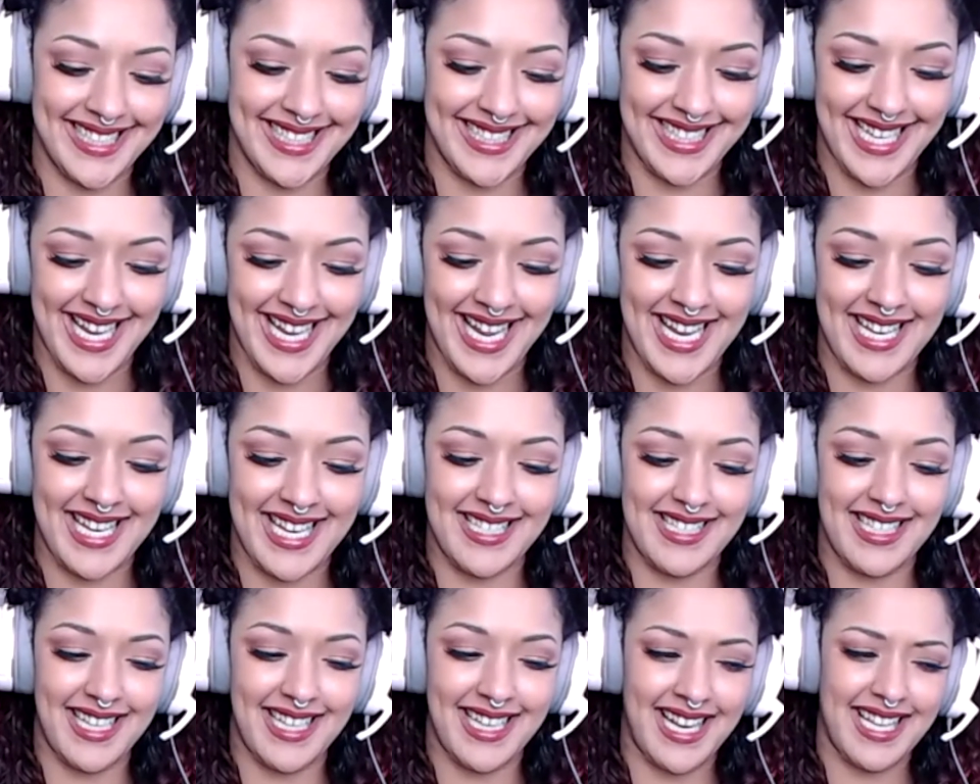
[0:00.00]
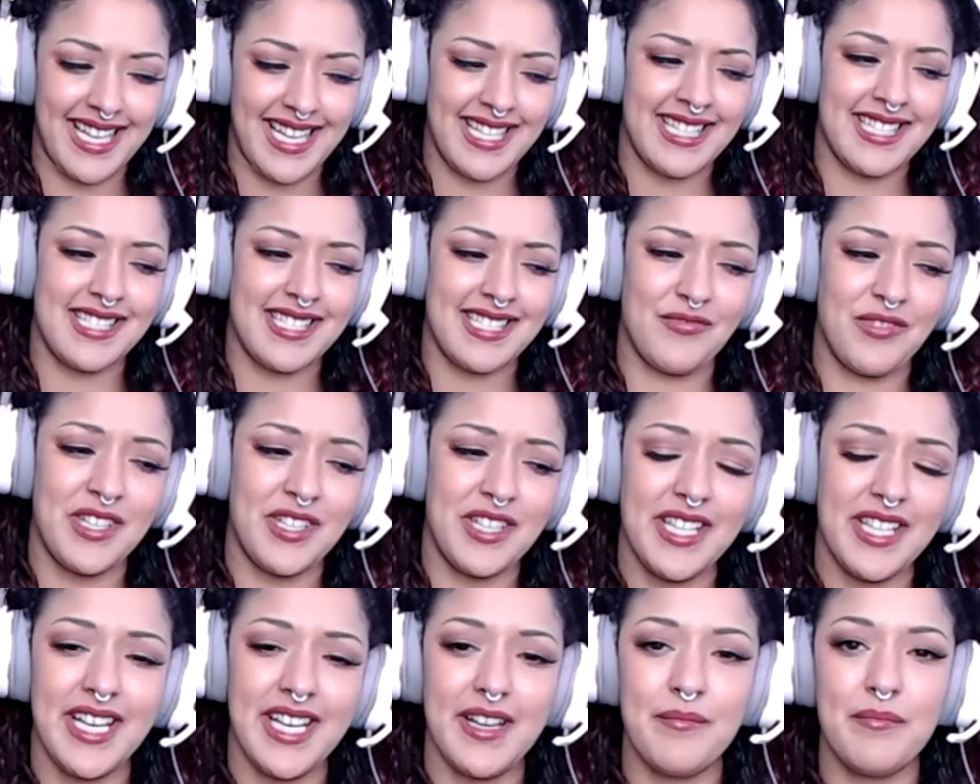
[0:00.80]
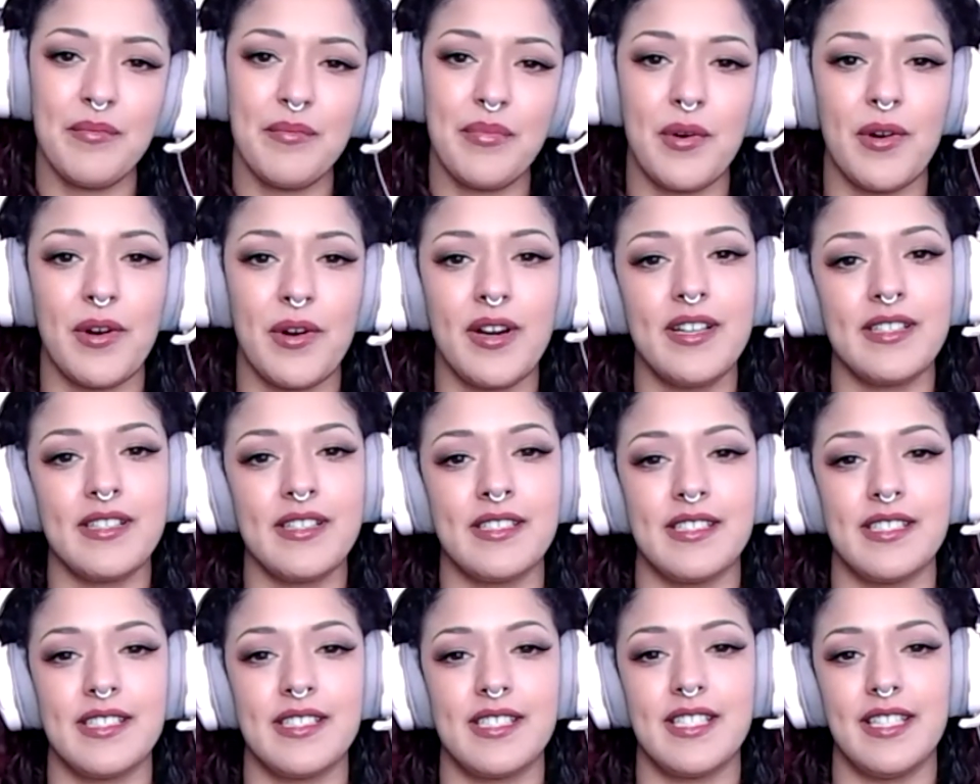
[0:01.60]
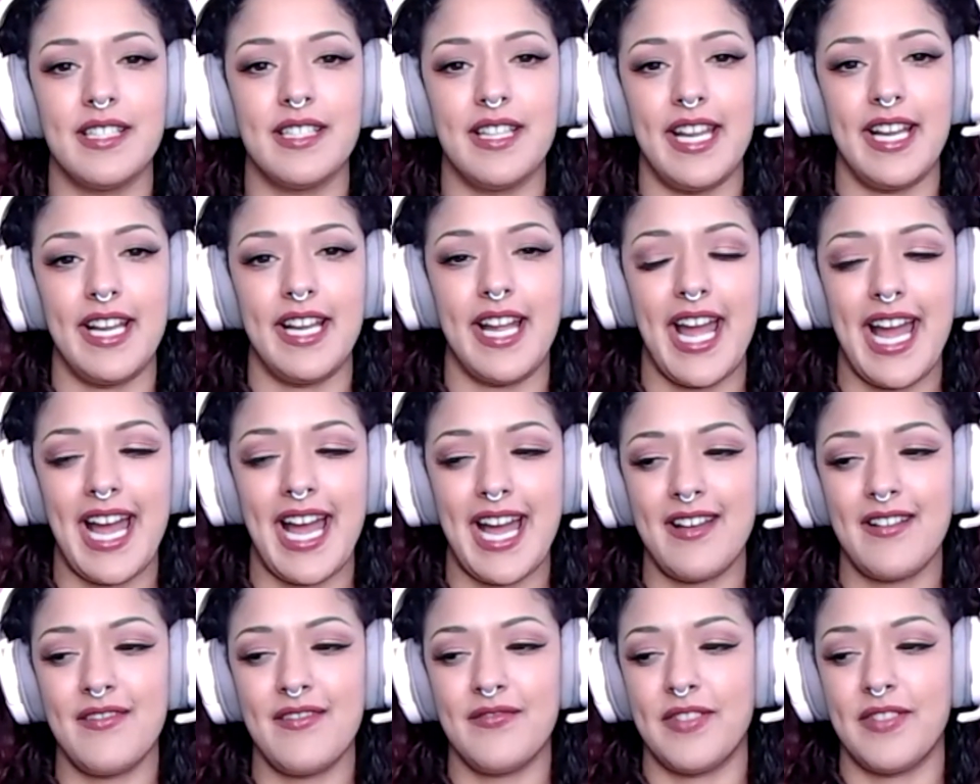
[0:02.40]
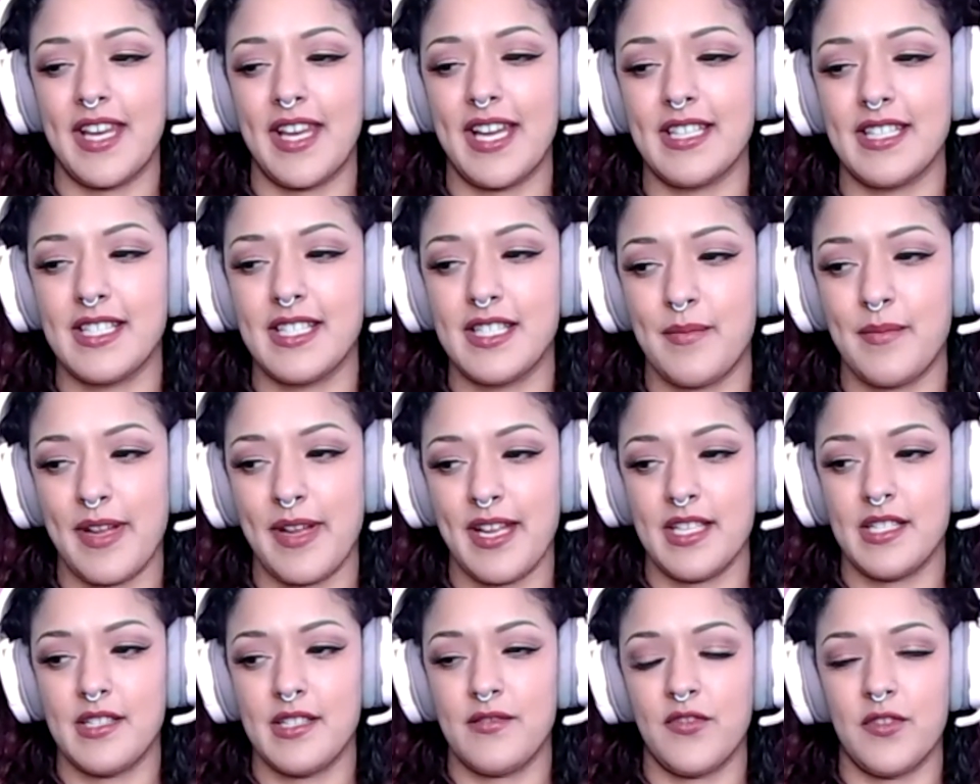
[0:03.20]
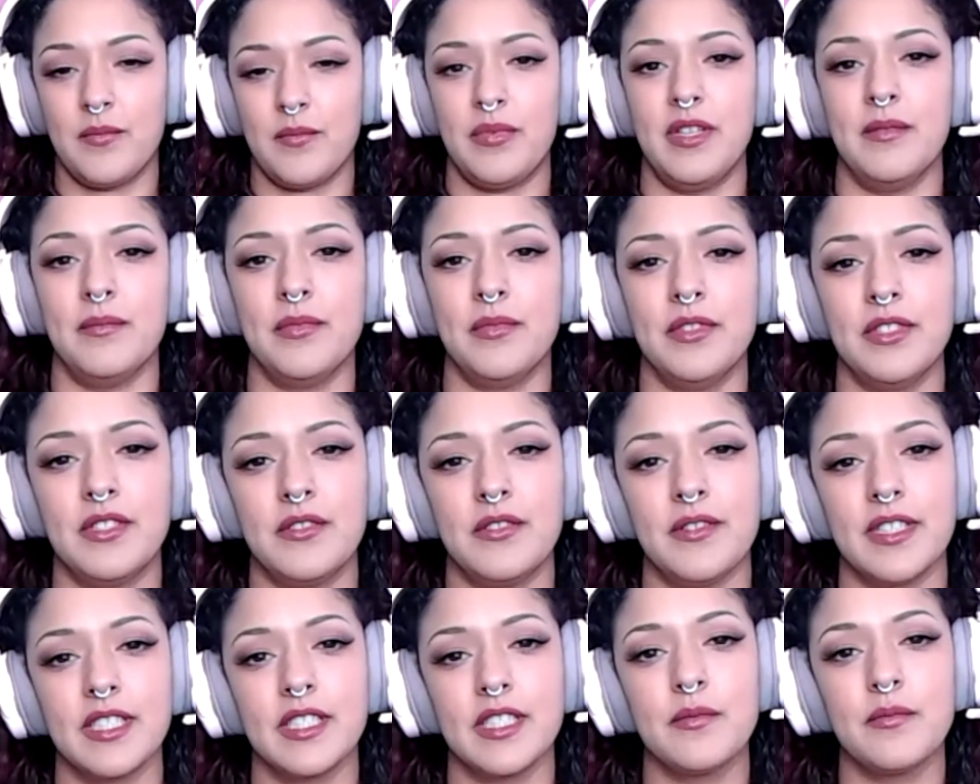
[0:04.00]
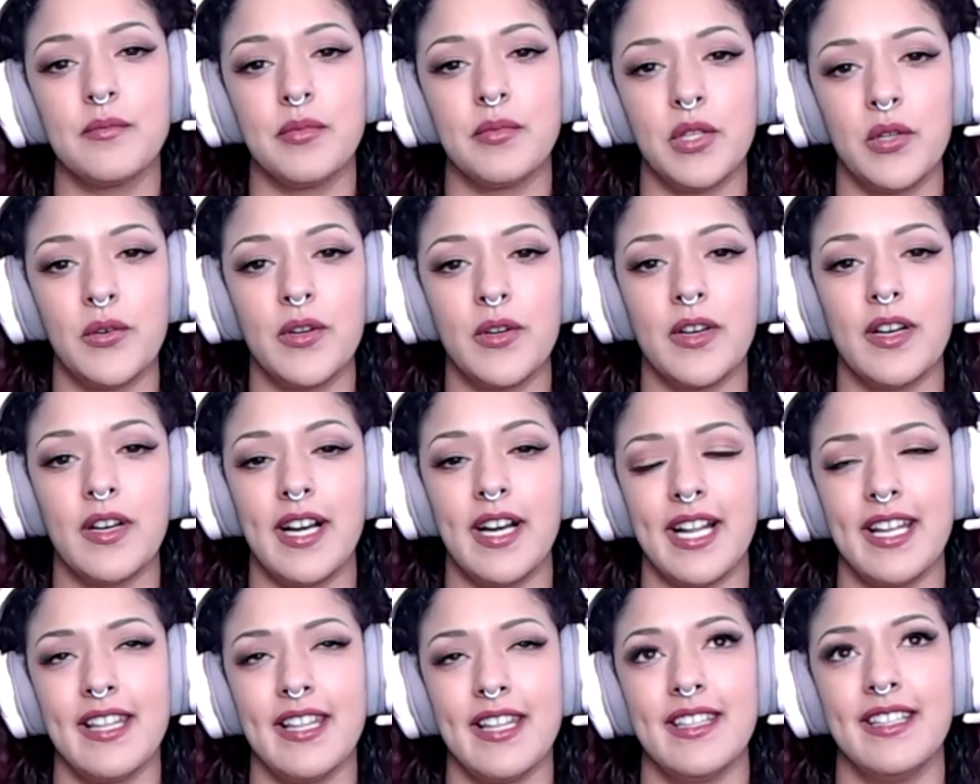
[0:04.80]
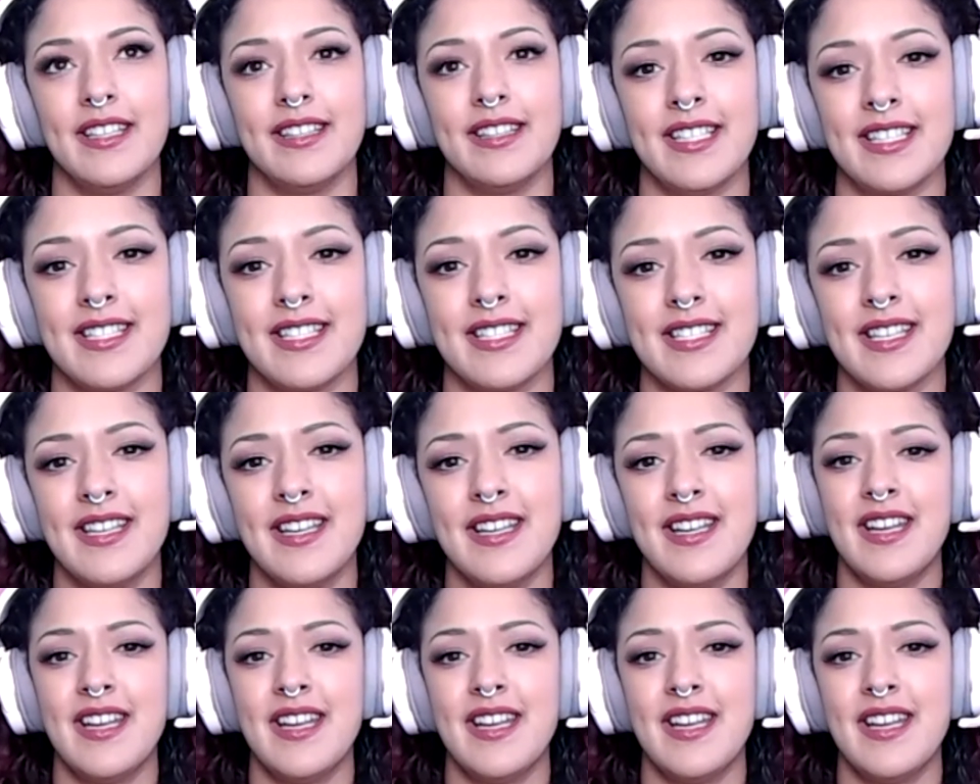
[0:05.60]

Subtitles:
And it's really important to like have that space for people to explore, and I think that's